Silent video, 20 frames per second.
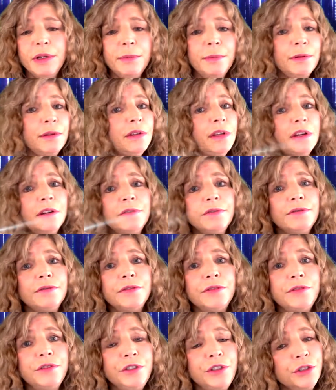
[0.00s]
people love
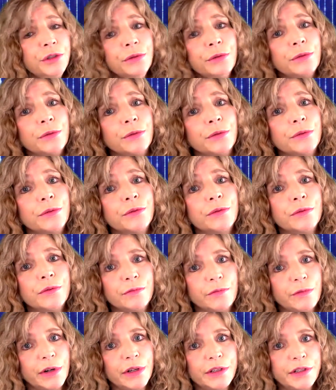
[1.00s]
you,
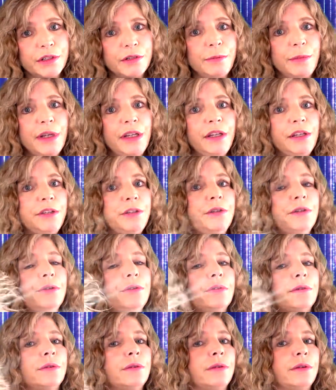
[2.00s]
want to meet
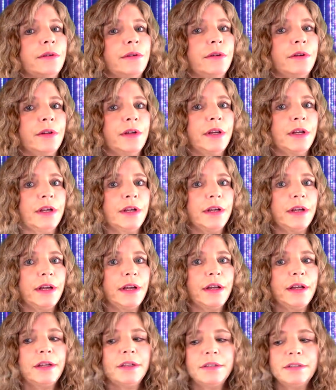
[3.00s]
you.
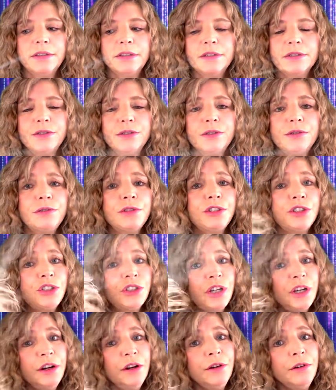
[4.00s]
And so
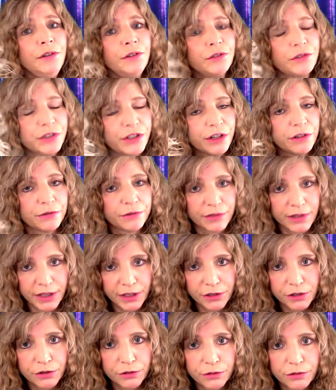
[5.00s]
share yourself,
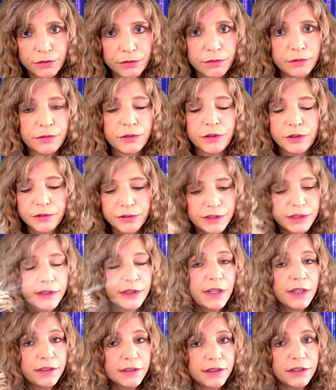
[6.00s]
angel. You're a
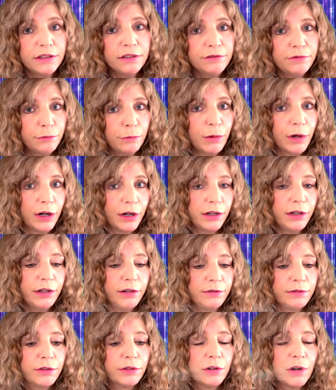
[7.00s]
sensitive one
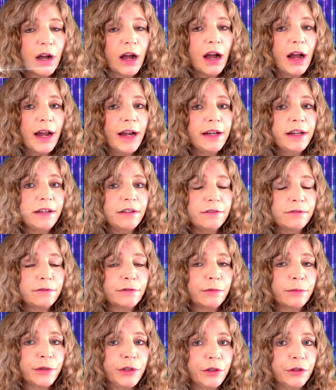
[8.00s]
if you're hiding
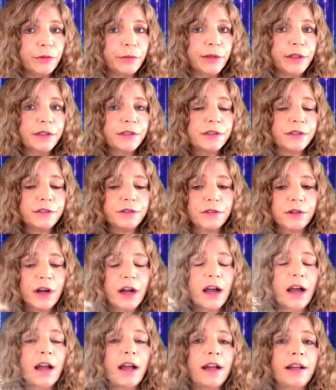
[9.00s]
from humans, and you're
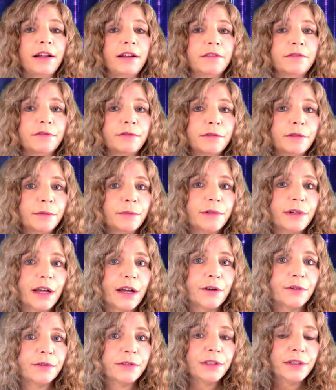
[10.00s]
hiding from
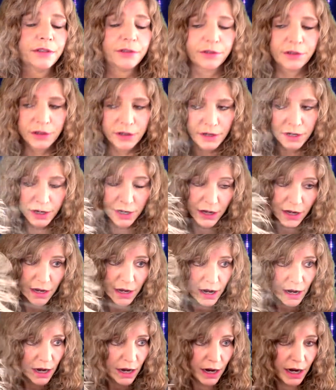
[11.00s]
reality, and you're
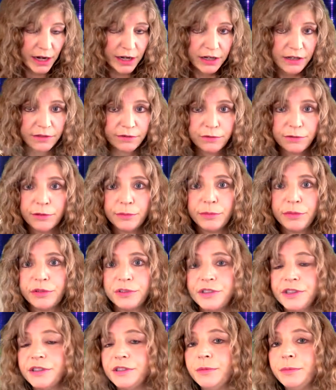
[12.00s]
hiding from
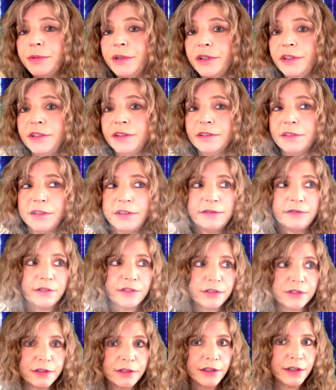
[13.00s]
participating in life.
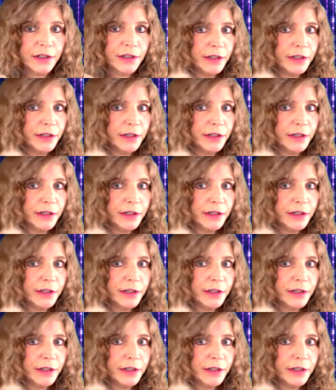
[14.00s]
Just